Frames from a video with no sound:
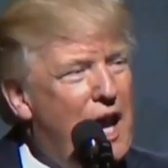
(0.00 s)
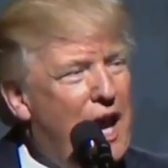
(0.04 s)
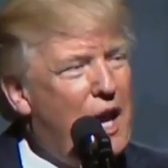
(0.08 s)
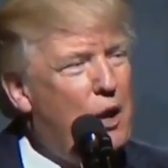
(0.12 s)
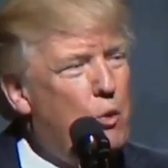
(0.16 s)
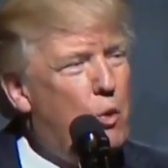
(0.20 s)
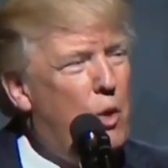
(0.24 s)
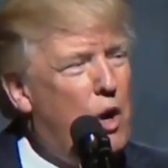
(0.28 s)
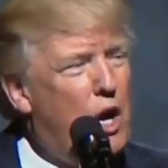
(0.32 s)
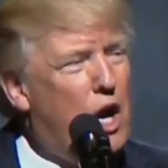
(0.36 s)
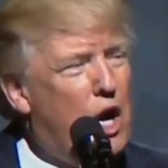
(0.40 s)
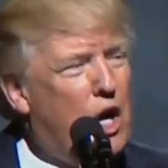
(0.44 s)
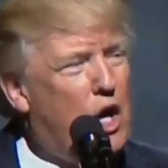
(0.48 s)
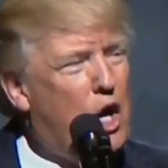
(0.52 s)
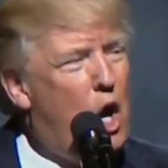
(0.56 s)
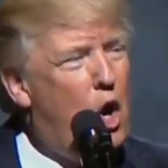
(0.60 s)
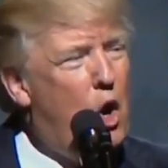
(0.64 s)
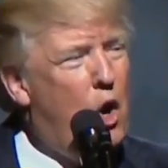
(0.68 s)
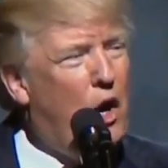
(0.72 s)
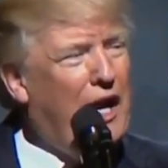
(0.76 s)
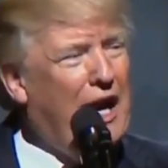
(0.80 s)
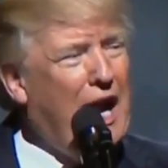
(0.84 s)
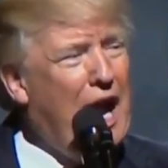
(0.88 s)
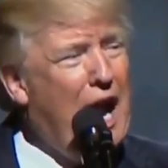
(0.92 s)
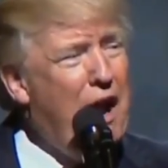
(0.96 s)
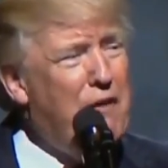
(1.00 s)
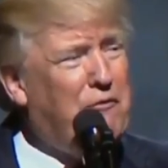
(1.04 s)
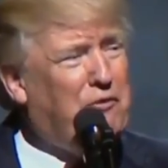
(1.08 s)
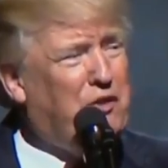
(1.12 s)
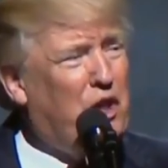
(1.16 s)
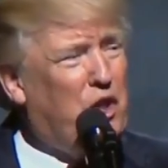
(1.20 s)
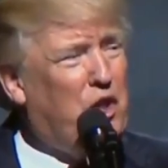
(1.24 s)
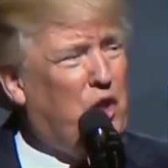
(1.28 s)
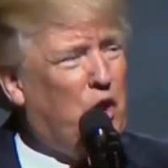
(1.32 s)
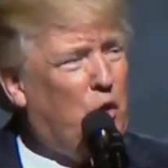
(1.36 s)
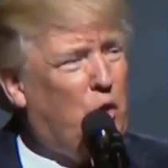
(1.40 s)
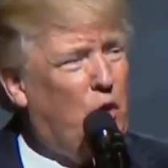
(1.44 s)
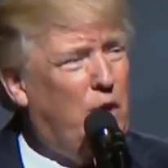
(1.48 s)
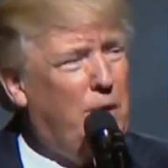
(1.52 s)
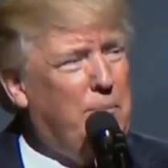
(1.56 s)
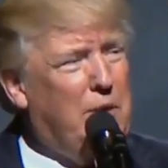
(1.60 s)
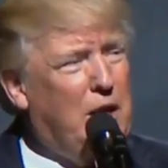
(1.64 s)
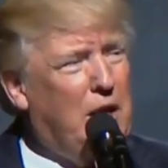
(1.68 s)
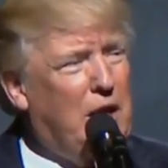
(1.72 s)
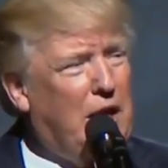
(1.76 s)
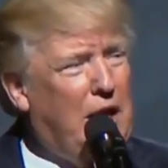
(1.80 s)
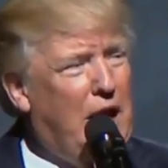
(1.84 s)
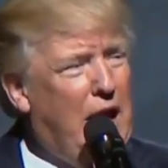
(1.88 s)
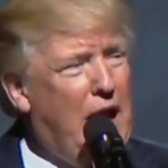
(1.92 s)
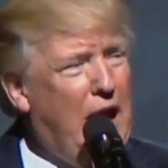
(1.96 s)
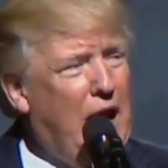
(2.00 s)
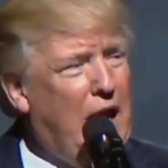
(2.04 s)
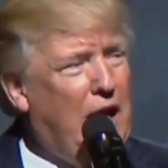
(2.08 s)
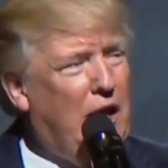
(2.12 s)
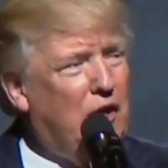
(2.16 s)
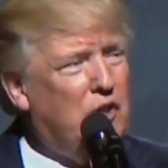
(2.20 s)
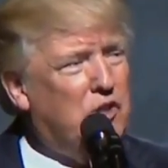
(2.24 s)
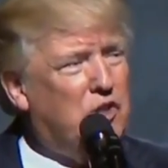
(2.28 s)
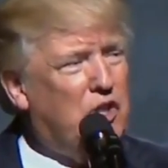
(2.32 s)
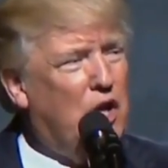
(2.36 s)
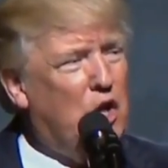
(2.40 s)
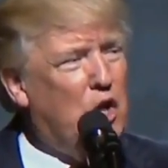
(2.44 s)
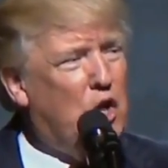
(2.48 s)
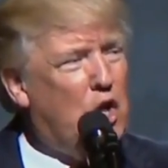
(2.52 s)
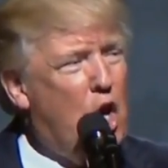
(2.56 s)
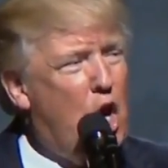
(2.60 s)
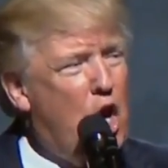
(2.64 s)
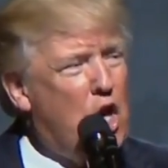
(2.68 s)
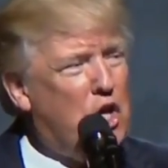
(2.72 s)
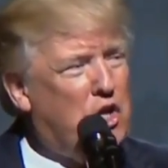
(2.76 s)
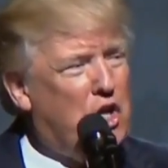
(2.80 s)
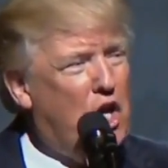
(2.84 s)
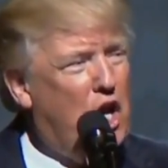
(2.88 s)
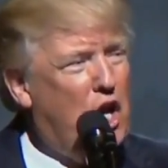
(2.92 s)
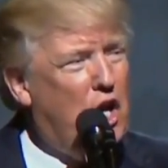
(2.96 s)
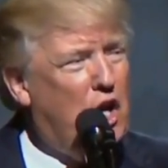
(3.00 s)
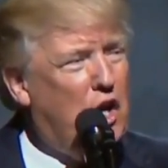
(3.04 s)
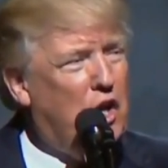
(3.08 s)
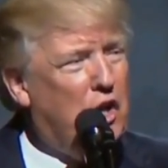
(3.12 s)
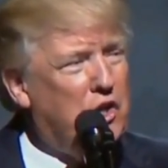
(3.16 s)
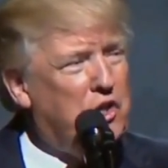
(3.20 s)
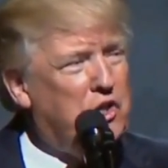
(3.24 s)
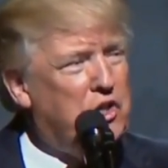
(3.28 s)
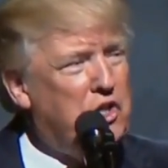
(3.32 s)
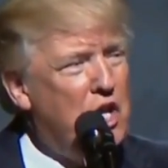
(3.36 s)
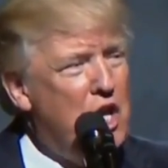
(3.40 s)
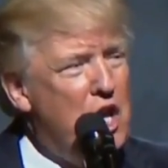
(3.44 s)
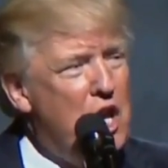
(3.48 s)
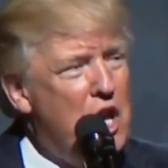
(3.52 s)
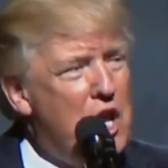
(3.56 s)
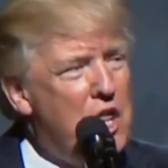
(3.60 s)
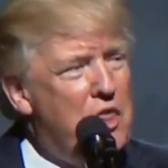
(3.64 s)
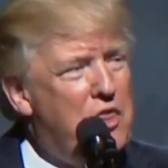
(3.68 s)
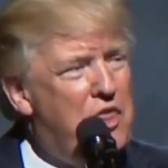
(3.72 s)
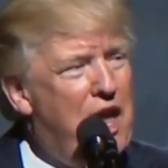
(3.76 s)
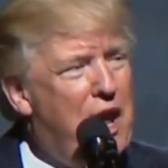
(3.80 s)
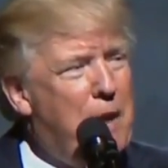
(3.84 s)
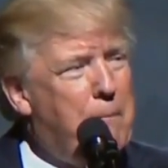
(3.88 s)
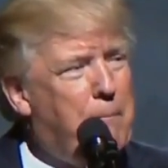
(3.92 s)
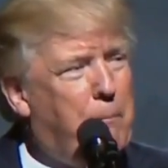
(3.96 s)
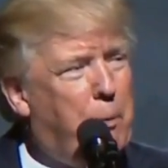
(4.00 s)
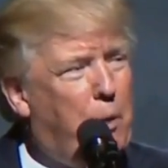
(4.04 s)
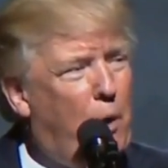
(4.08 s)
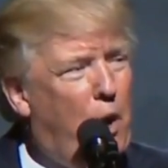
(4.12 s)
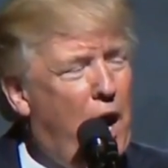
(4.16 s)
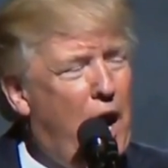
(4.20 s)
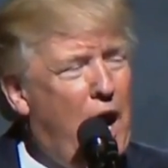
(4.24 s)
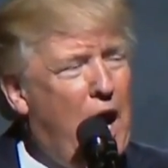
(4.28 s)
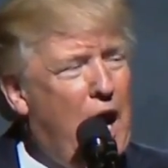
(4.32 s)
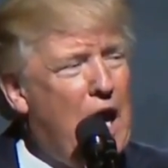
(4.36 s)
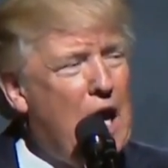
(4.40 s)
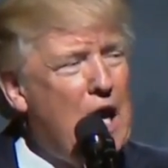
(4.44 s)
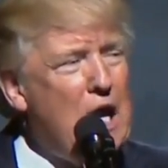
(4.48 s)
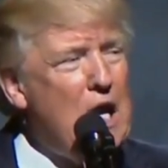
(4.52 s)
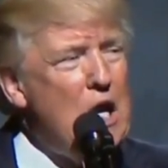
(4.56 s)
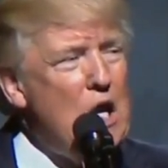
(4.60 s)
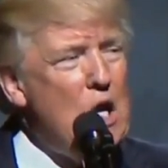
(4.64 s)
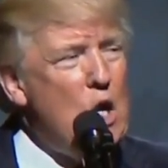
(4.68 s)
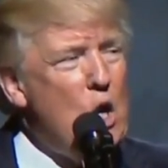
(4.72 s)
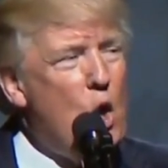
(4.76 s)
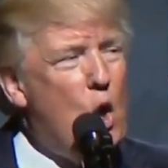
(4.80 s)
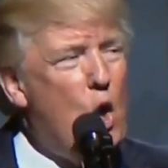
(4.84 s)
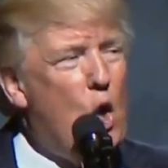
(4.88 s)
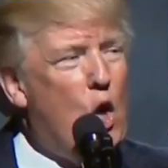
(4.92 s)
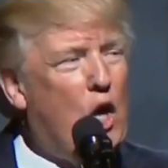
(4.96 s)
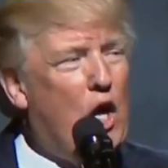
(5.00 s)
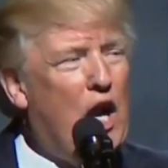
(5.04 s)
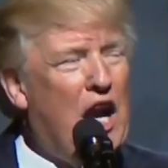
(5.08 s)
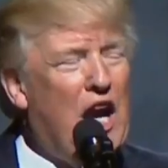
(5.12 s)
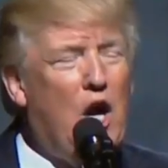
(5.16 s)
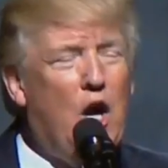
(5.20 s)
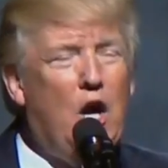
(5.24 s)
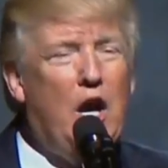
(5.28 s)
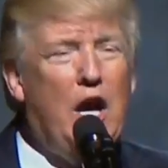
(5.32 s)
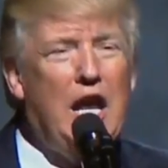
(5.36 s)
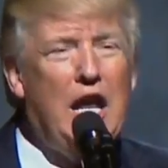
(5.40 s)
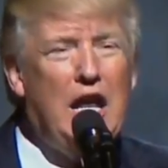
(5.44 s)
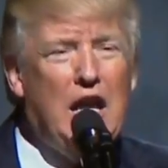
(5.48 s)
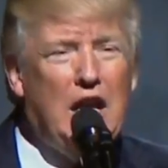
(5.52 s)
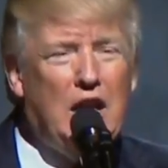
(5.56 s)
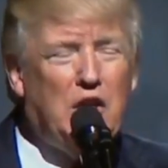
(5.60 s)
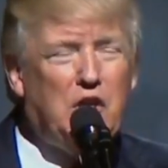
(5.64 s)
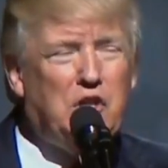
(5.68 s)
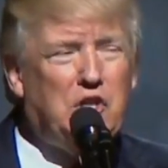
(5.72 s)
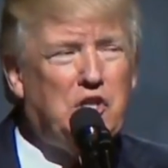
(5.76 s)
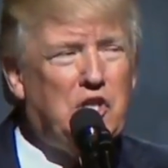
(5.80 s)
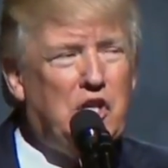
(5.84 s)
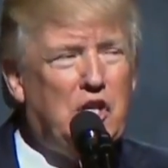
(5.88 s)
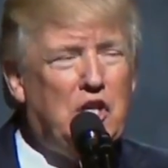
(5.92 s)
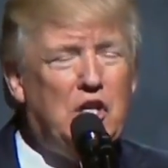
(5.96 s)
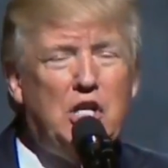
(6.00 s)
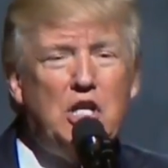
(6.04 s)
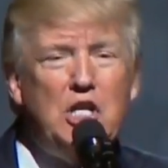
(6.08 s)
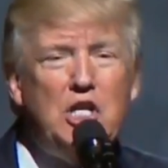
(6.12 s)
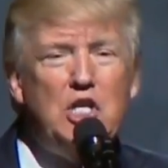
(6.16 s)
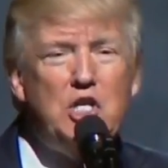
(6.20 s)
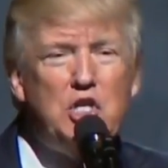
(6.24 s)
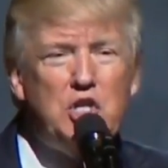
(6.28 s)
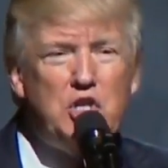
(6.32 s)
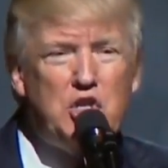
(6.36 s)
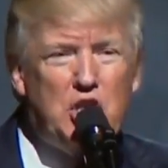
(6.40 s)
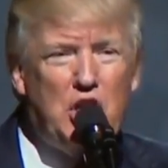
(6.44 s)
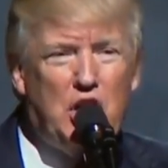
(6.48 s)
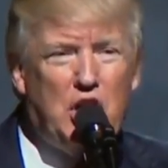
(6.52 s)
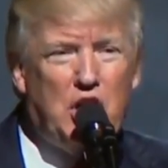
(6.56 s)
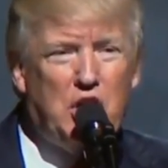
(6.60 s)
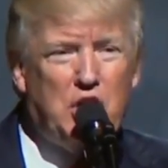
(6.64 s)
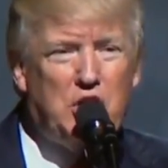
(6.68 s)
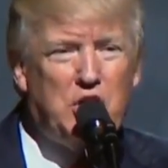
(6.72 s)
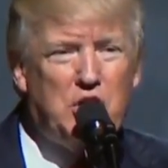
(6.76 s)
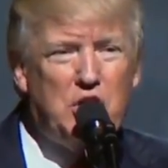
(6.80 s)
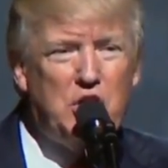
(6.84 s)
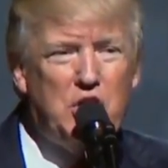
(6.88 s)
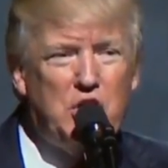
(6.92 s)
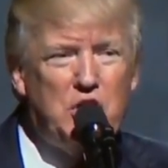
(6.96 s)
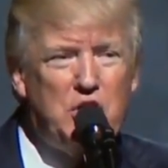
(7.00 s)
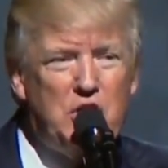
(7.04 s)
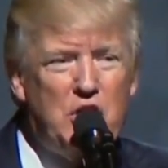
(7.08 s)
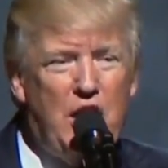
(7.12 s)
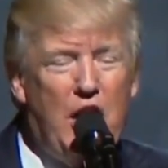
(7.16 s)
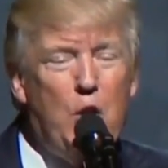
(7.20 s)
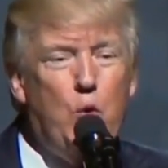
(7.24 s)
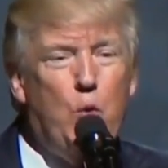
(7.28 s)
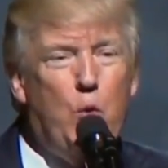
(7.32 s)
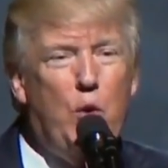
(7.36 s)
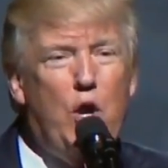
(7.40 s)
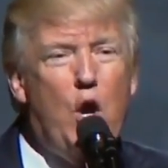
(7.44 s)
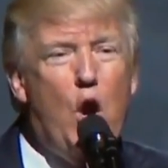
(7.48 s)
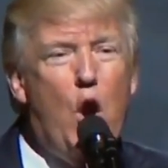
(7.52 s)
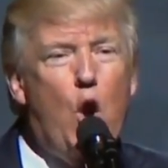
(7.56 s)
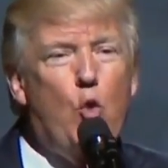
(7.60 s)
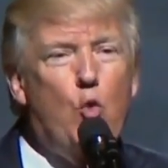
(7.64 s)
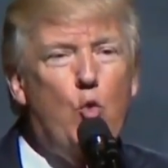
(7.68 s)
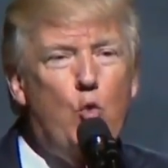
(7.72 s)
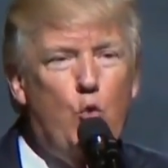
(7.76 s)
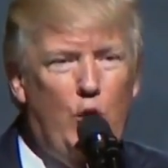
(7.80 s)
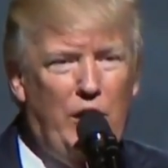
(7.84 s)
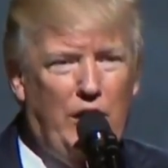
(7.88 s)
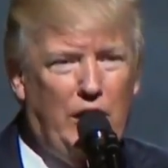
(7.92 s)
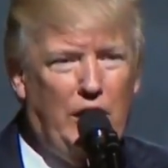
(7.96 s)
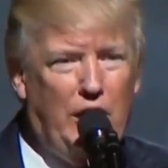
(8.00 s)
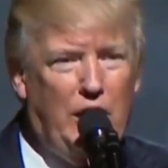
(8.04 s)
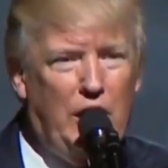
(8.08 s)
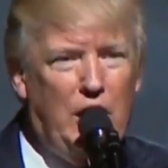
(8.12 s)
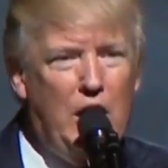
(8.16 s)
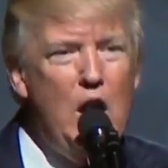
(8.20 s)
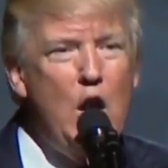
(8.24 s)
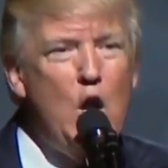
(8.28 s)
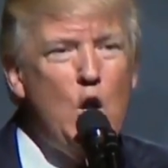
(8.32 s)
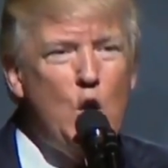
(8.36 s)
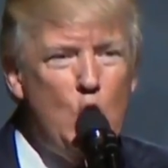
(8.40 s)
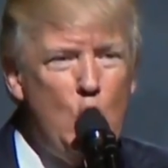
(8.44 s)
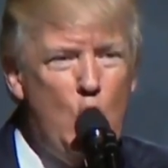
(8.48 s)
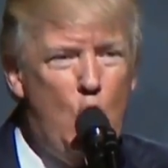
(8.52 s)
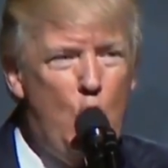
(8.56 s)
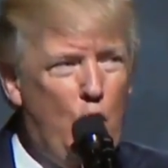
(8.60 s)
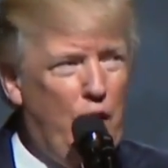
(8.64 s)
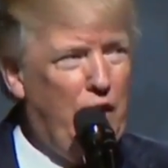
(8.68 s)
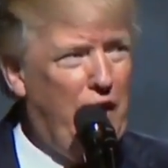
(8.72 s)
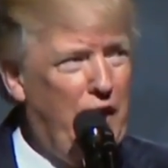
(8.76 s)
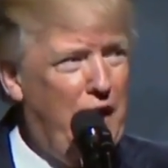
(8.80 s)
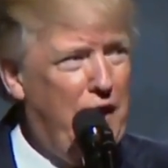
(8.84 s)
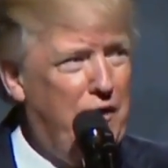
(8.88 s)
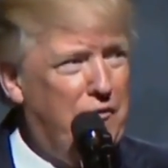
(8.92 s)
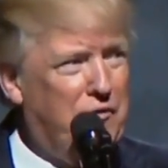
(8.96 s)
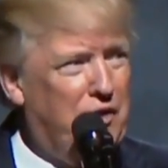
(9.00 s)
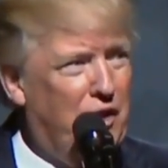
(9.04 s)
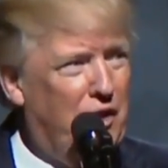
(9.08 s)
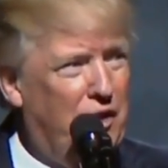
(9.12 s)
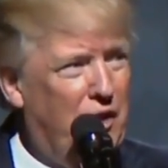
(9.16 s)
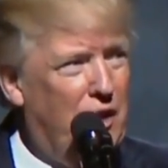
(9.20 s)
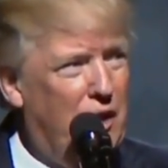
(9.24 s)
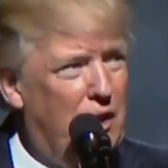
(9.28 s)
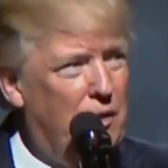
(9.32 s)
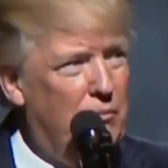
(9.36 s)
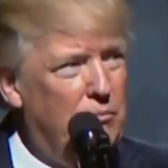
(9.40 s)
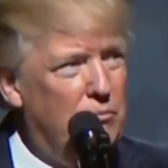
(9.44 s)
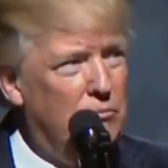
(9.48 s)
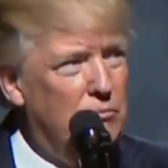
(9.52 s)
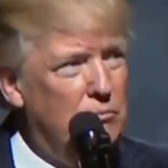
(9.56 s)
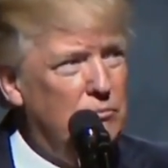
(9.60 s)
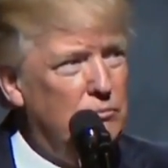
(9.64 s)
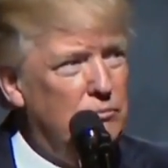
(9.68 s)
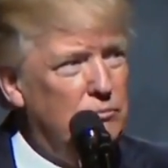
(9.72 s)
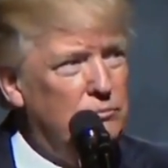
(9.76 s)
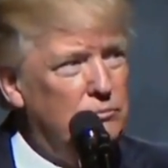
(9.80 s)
and we are going after the criminal gangs and cartels that prey on our innocent citizens, and we are really going after them.